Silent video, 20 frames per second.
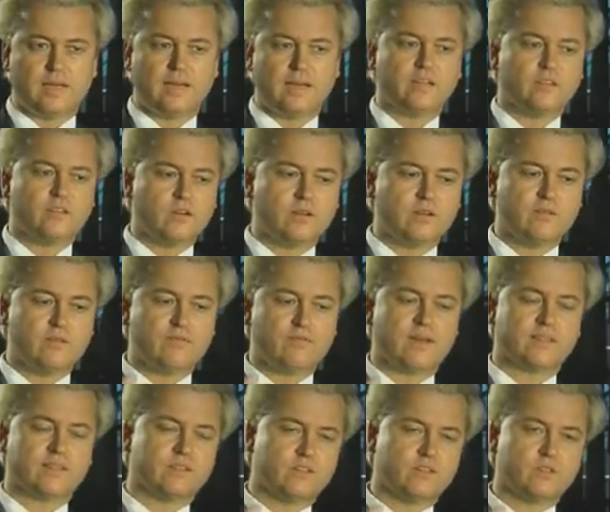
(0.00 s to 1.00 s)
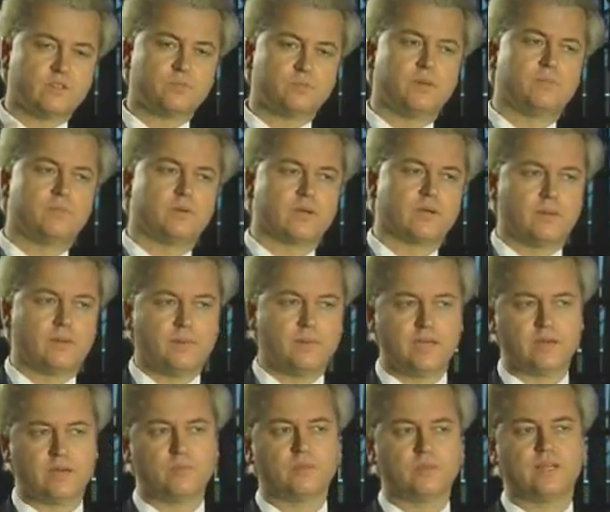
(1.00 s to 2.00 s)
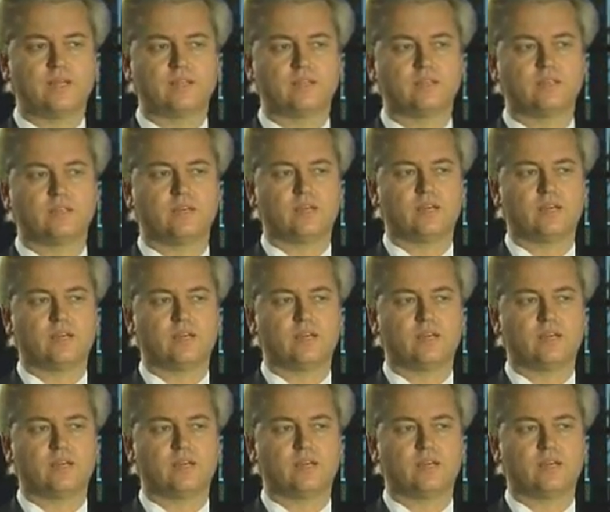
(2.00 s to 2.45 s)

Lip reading: and not only the fact that those people came here, but that